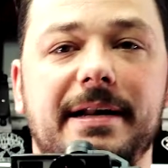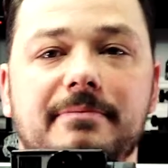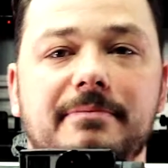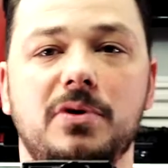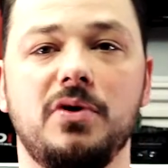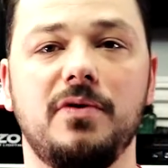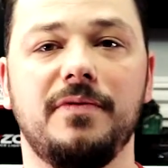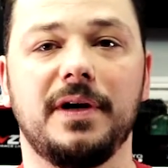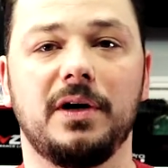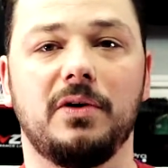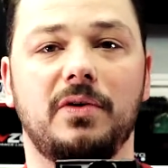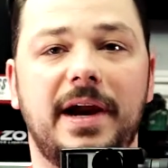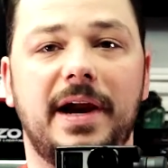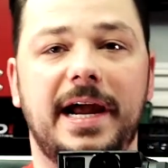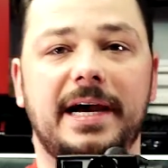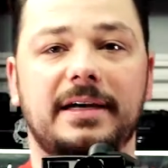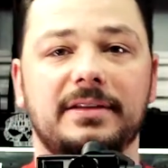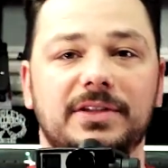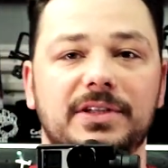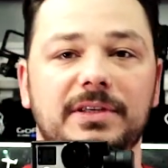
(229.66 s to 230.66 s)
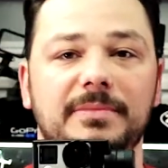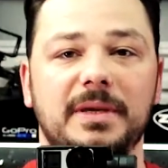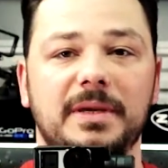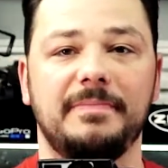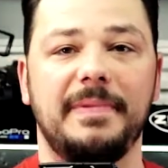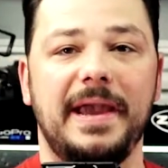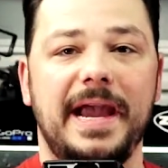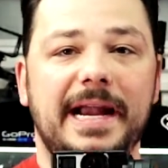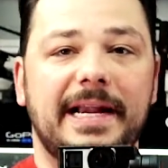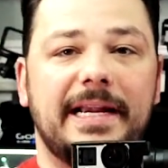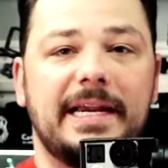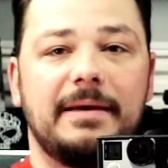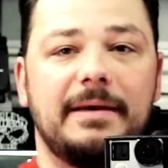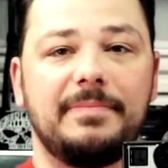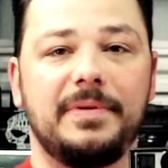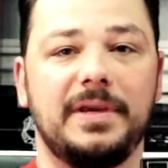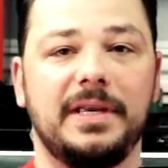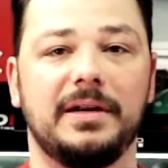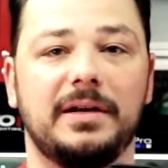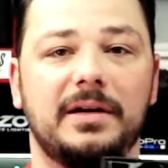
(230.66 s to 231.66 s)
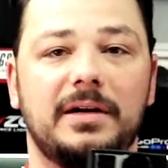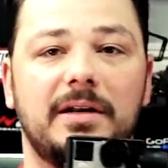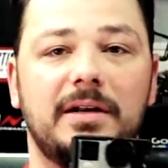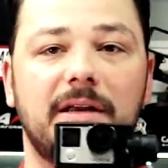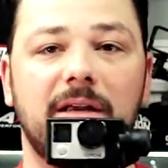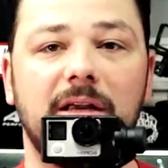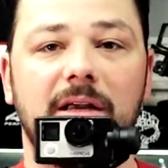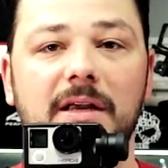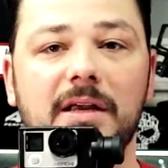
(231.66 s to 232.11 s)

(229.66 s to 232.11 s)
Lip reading: of move it around, so let me back up here,